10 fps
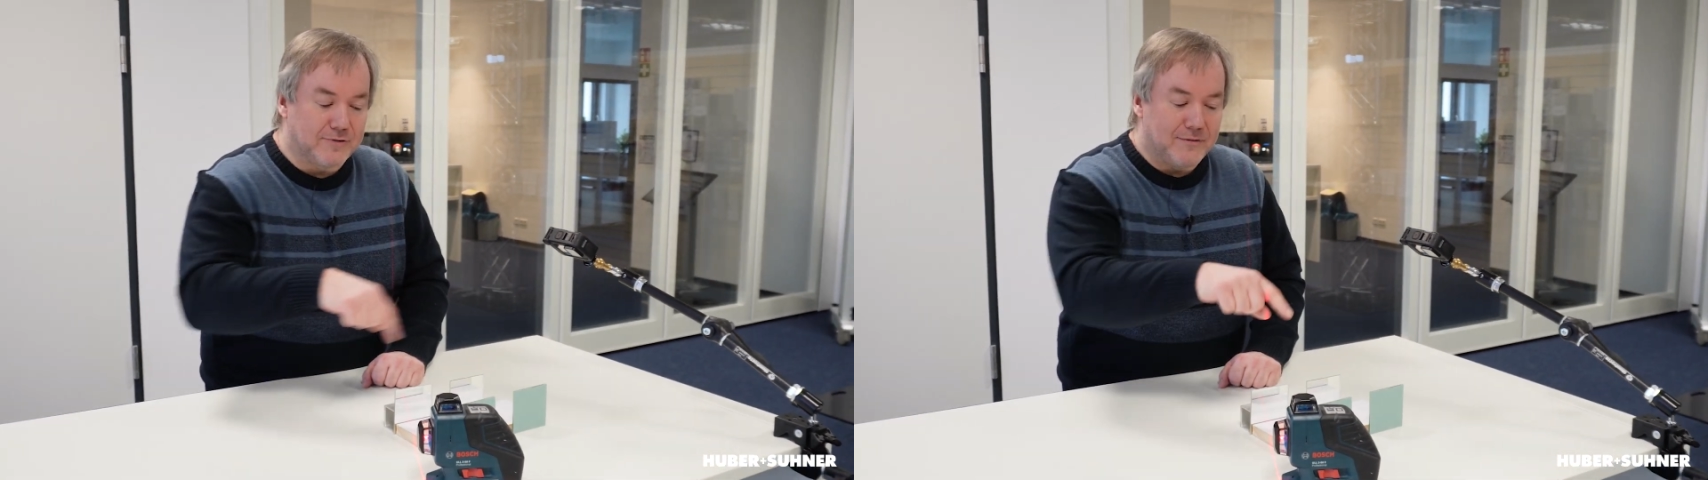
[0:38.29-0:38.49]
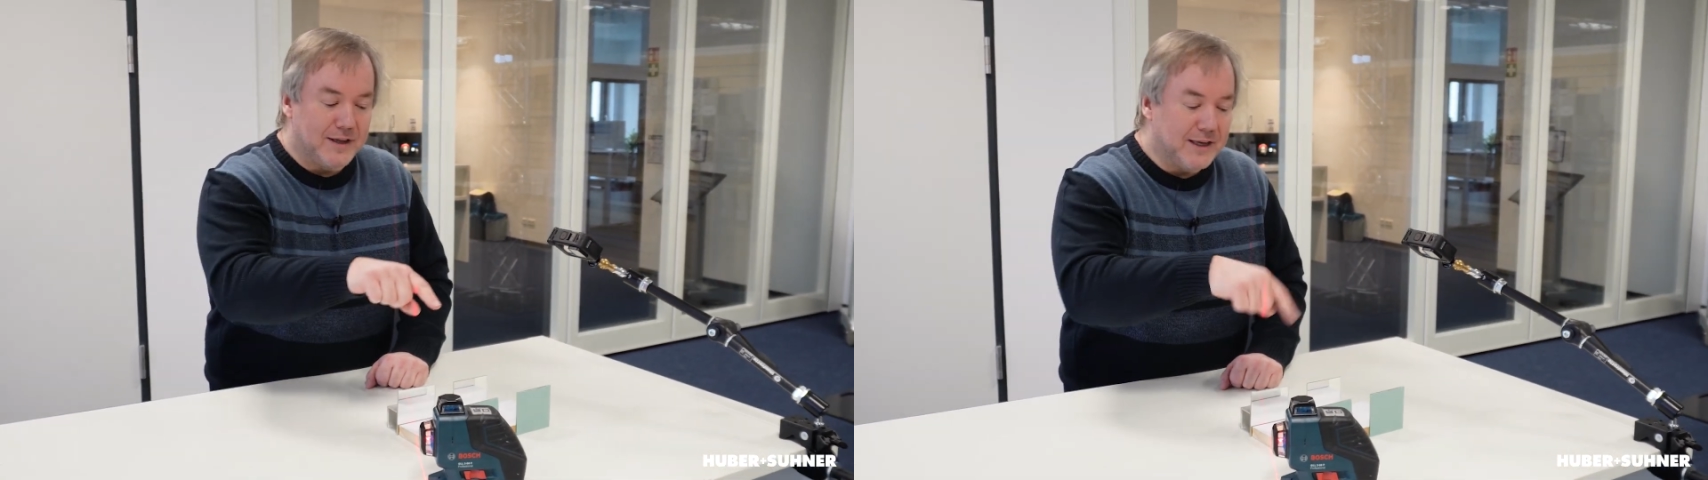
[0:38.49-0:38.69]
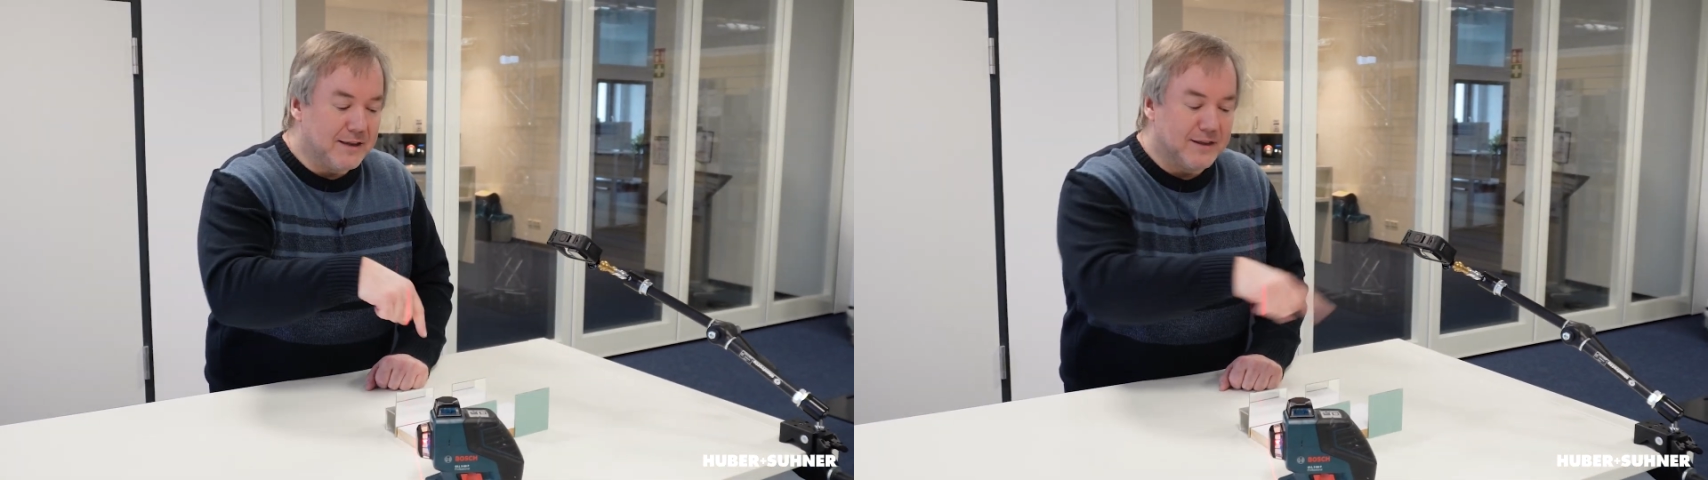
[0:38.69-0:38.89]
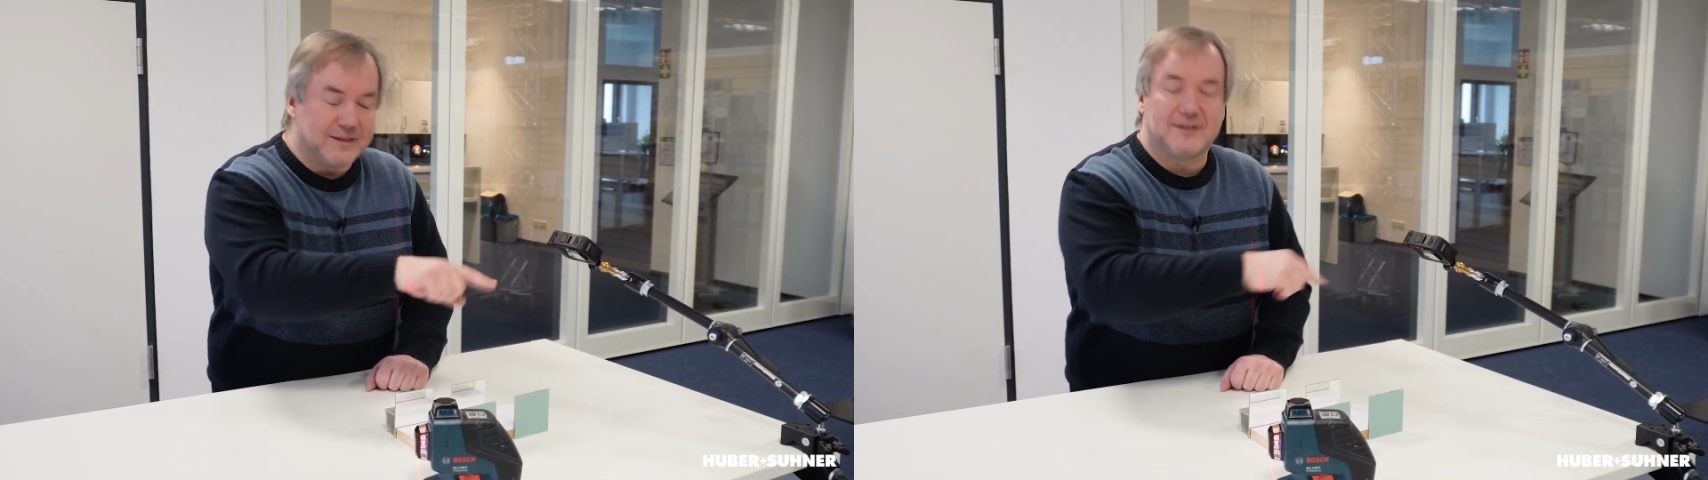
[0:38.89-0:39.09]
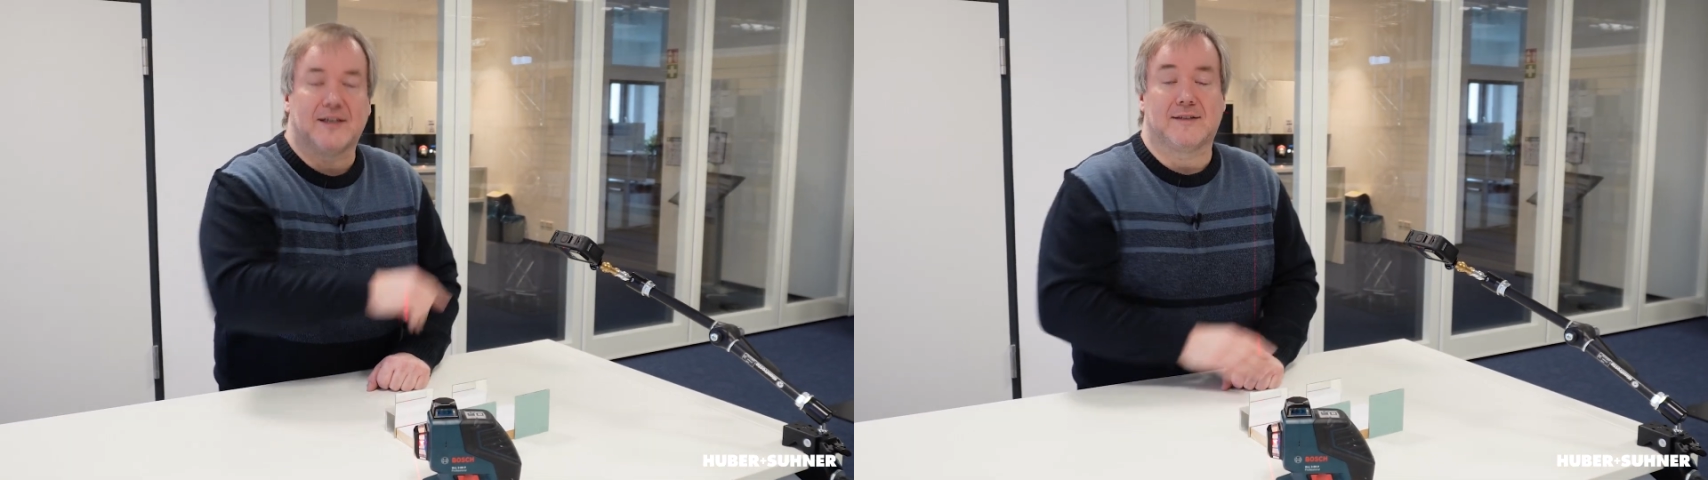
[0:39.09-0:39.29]
traveling in
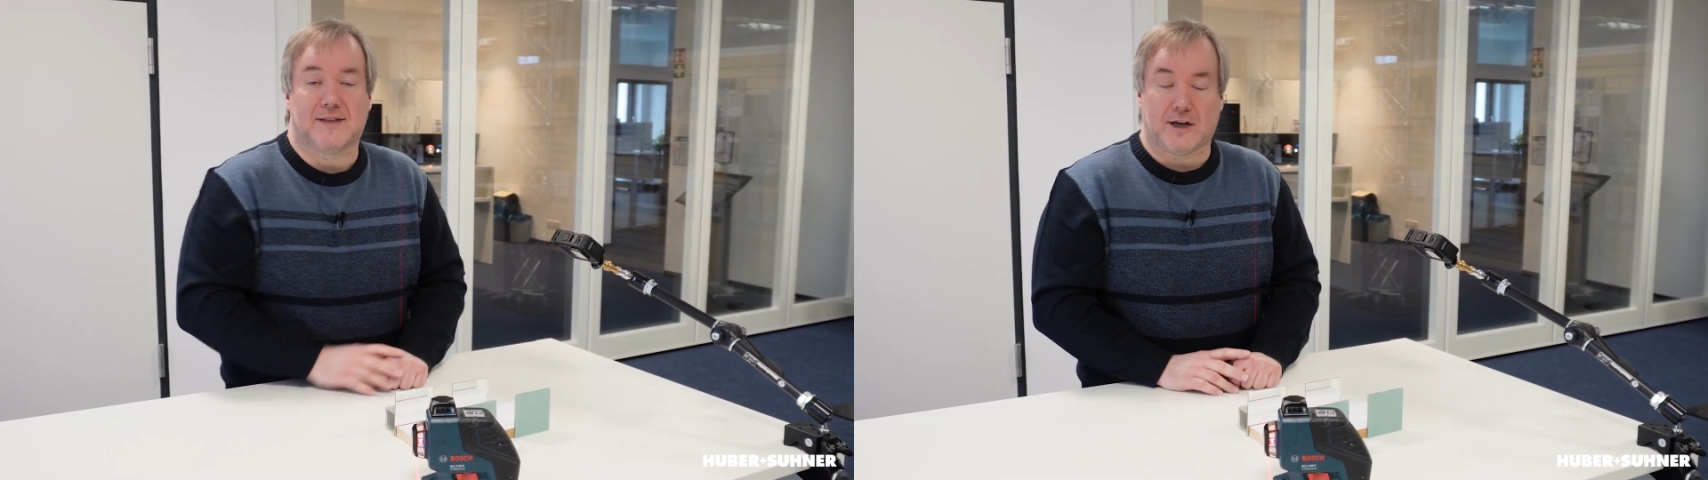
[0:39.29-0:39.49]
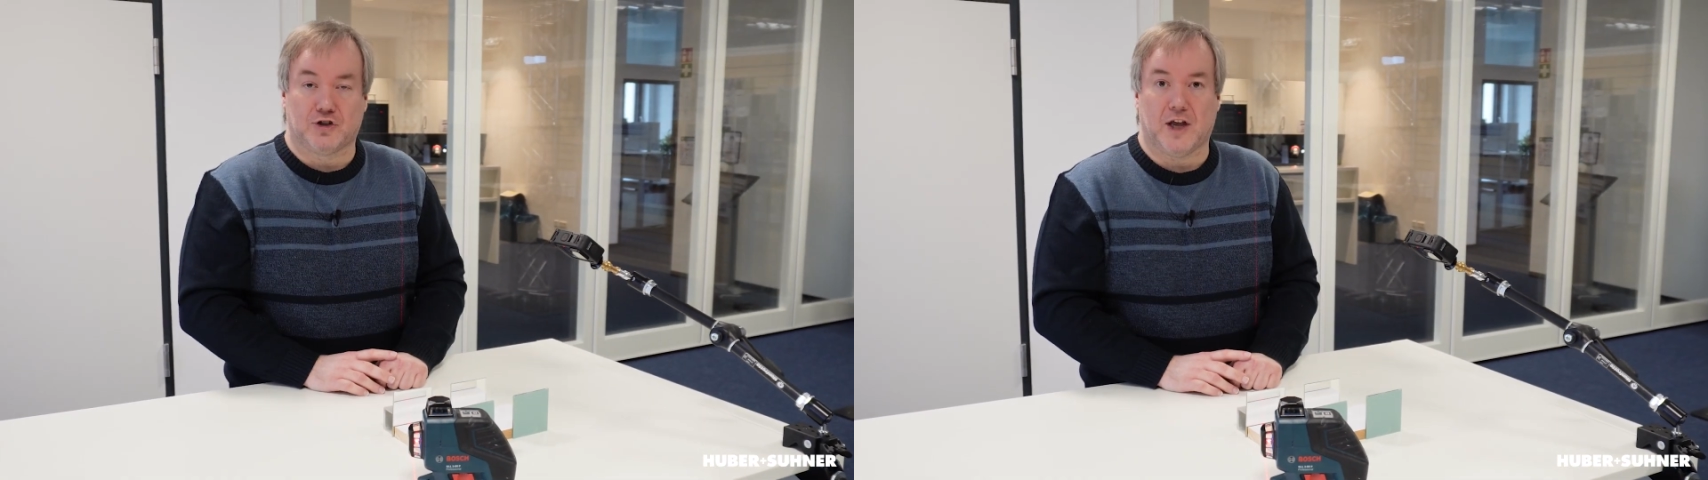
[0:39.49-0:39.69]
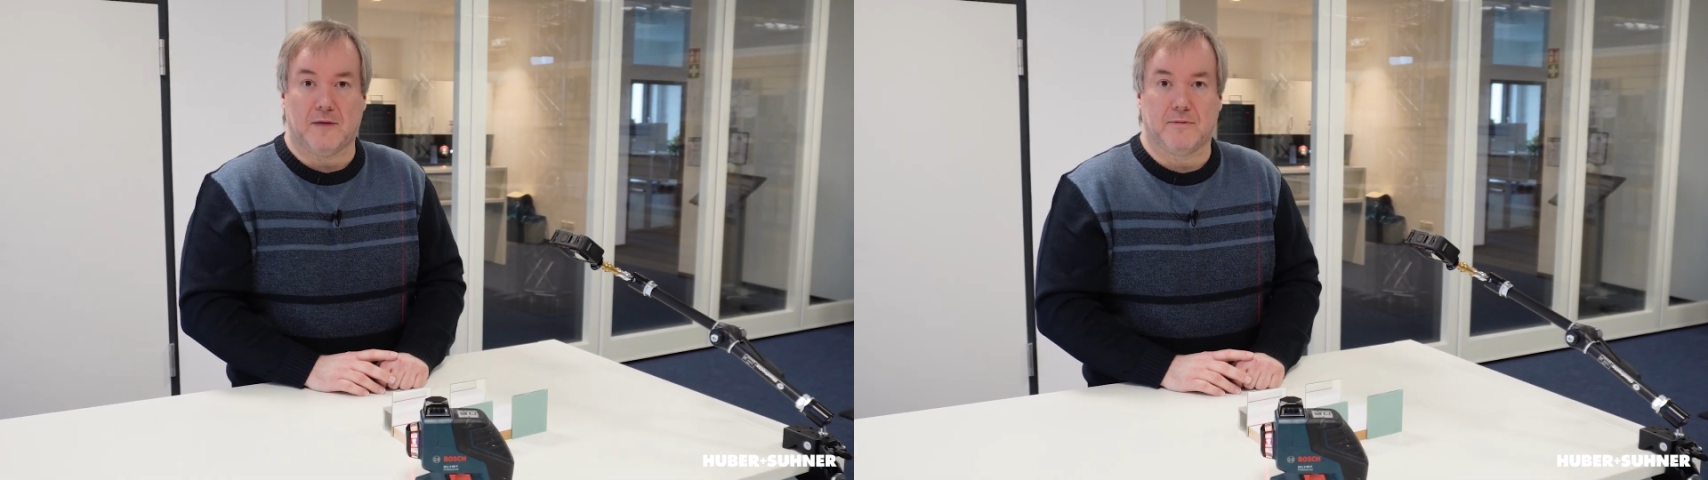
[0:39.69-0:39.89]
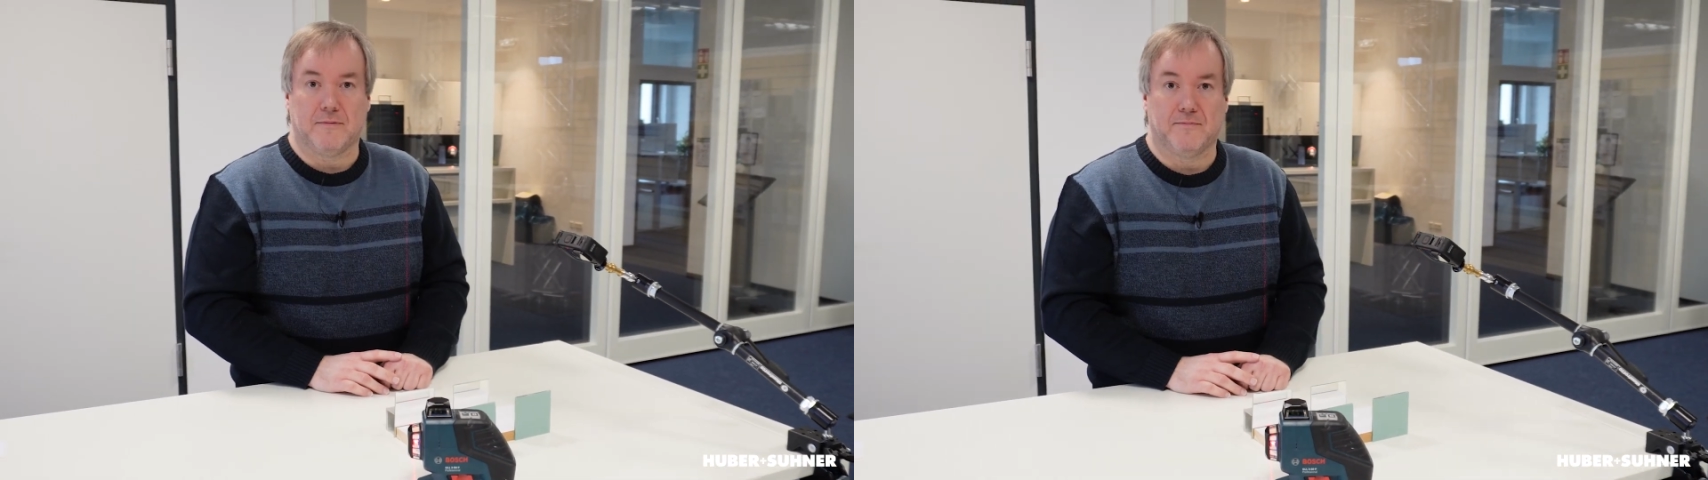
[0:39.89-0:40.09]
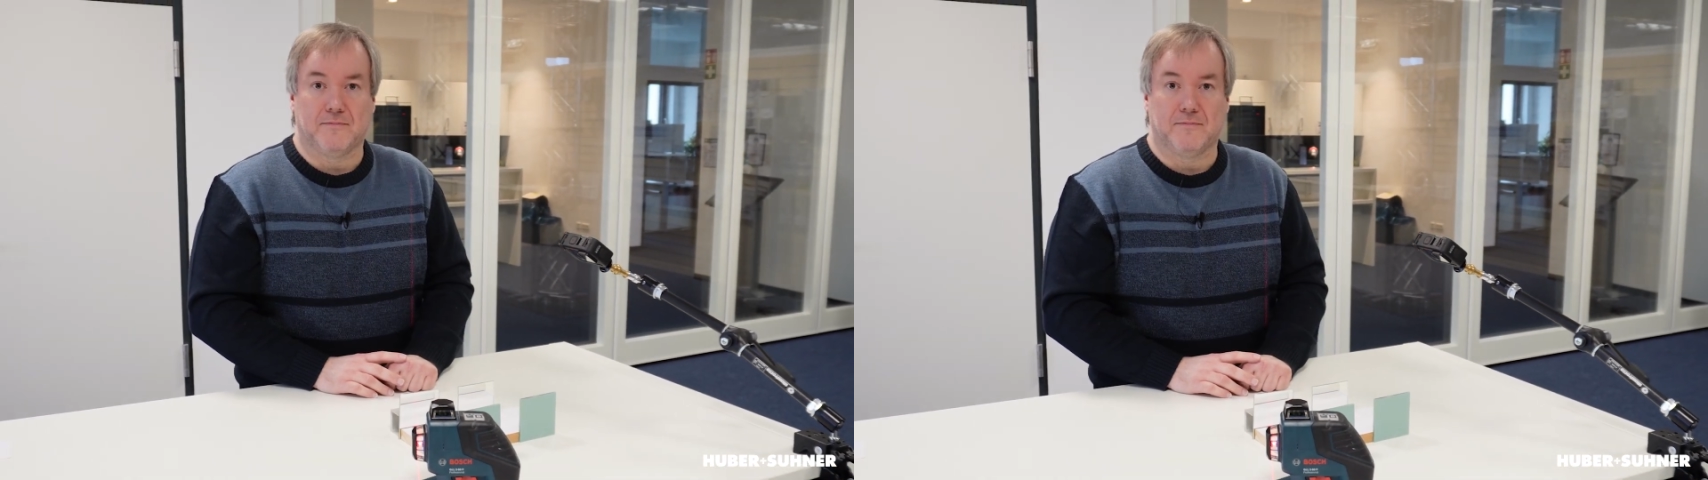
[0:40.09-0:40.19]
this zigzag shape.